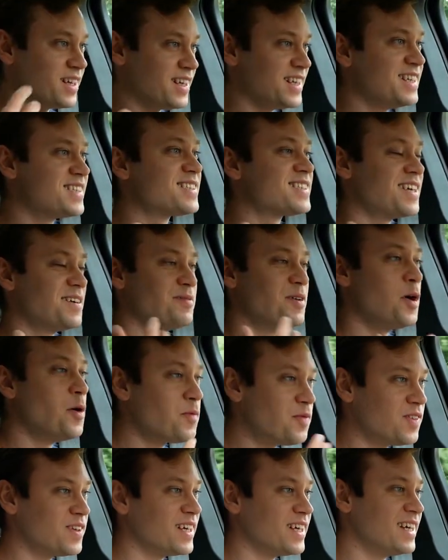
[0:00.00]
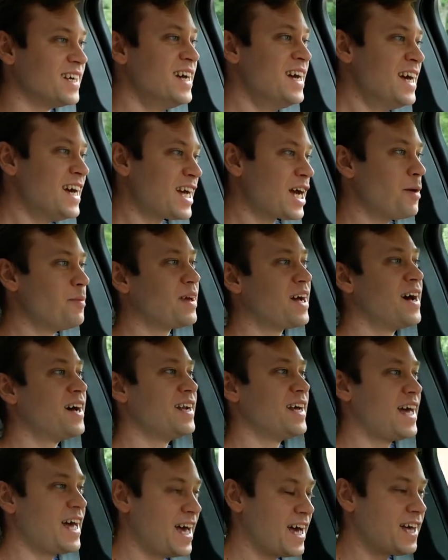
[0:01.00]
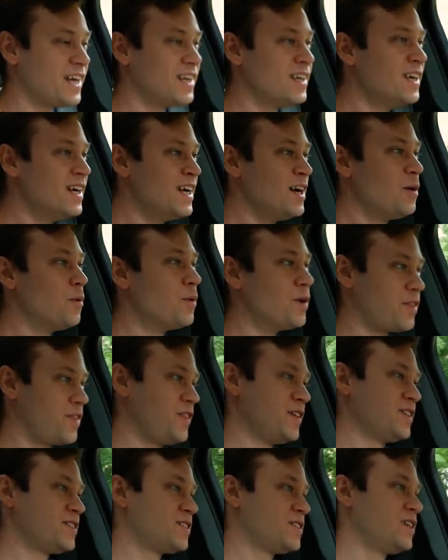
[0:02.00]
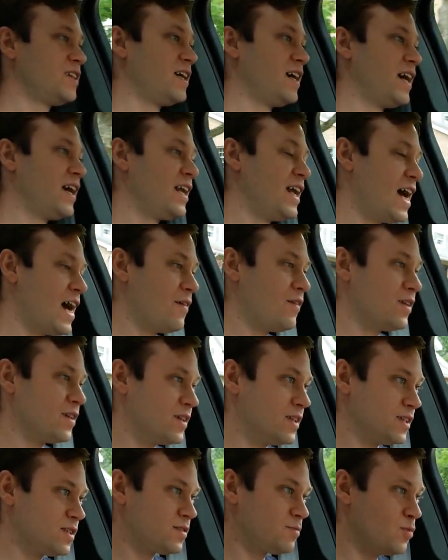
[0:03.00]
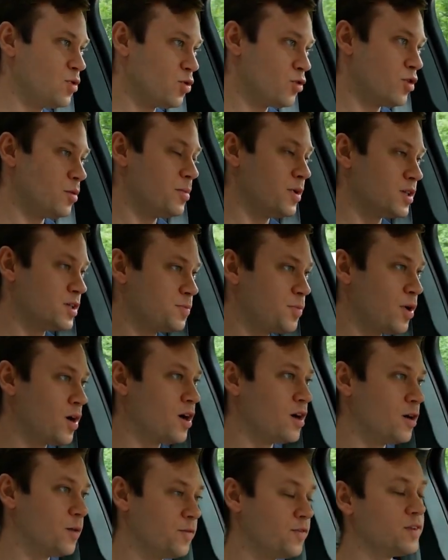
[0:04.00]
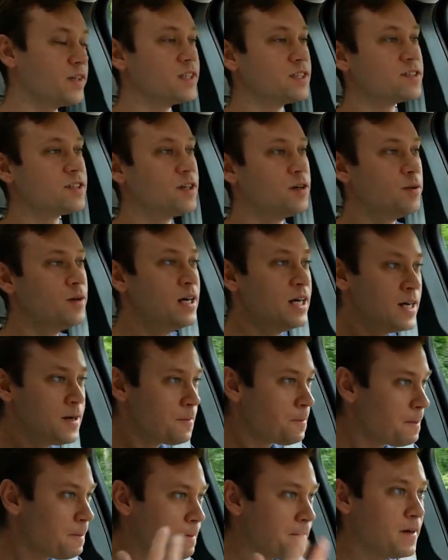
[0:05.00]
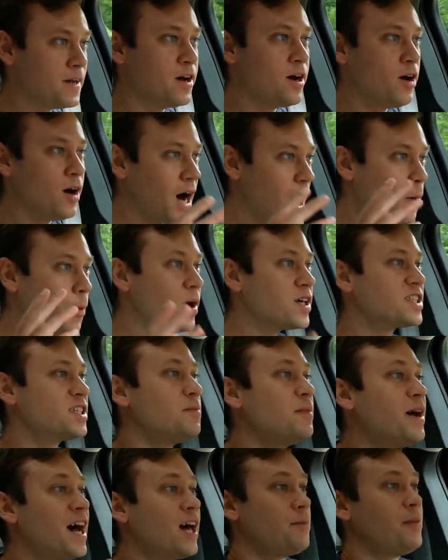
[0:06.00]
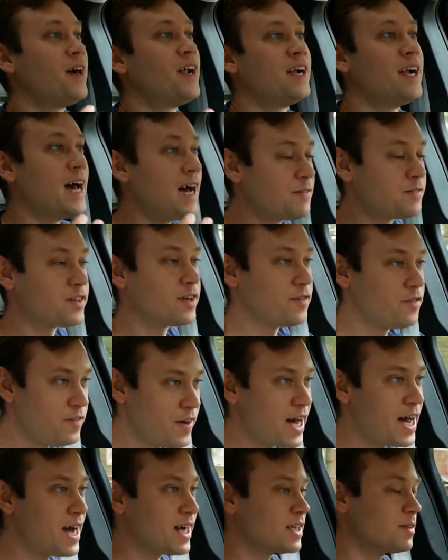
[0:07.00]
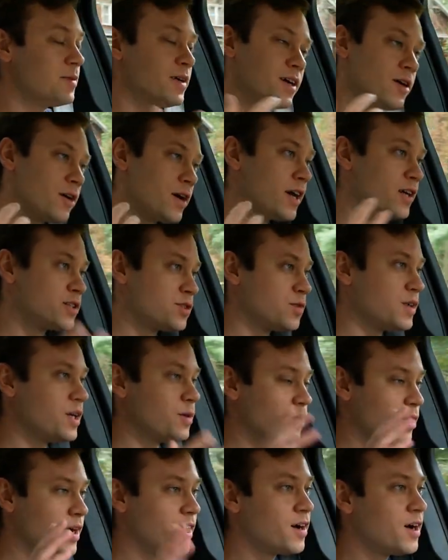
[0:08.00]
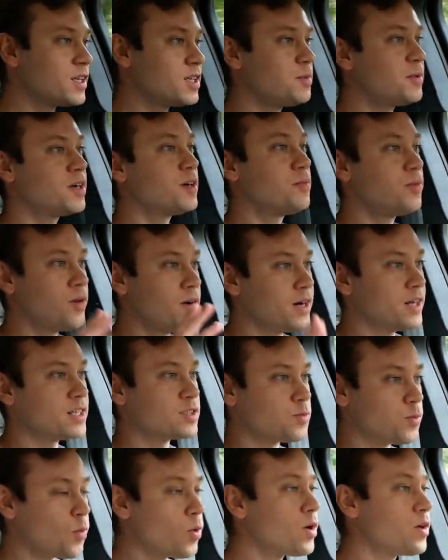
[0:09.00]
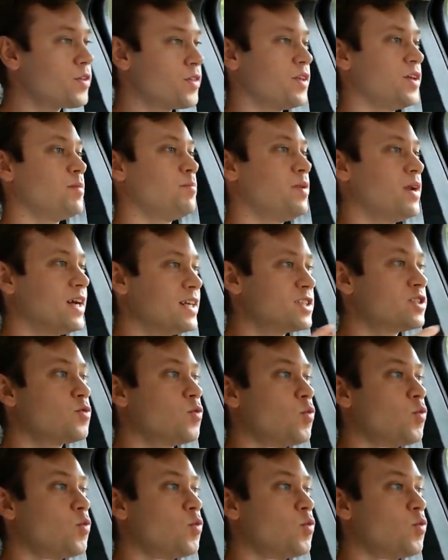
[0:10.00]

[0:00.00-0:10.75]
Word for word: At least I'm hopefully coming out ahead with this delay and having this more robust part. Hopefully, so you know, I wasn't mad about it after the fact. I'm like, okay, sweet. Well, I got the better part. It's worth it. But I just